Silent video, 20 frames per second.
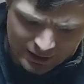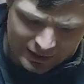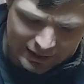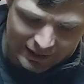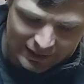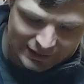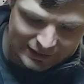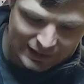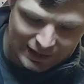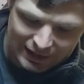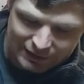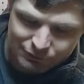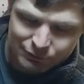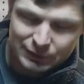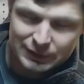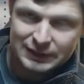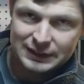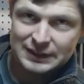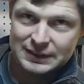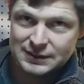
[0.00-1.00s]
And I've
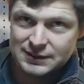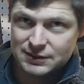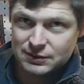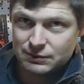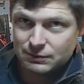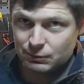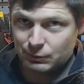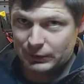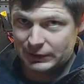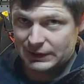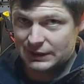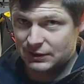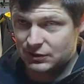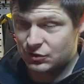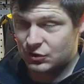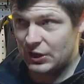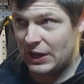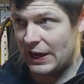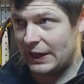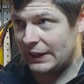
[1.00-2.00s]
ridden this with this
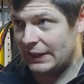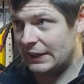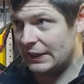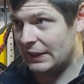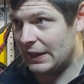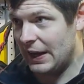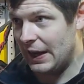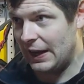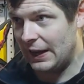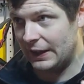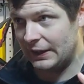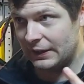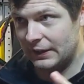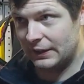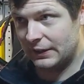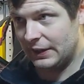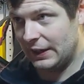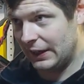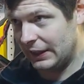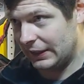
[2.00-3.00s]
jacket on
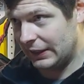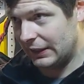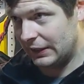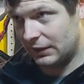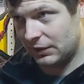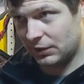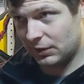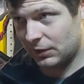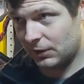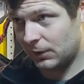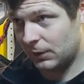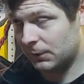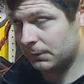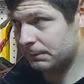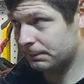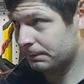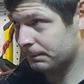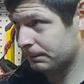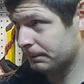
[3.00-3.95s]
a naked enduro